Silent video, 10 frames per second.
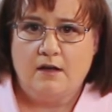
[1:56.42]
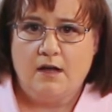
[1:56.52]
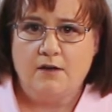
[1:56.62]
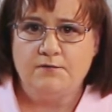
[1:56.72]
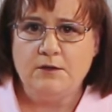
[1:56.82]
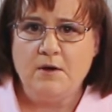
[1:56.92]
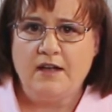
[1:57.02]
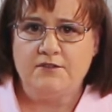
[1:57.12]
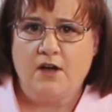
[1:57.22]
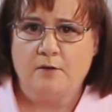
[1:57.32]
A few
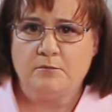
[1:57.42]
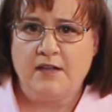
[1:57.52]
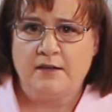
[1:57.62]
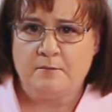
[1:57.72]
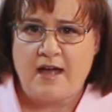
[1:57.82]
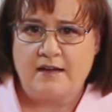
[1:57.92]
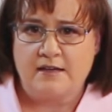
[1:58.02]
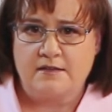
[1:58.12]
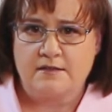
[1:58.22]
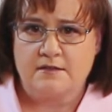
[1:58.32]
had non-blank
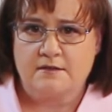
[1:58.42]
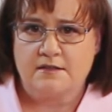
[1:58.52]
backings.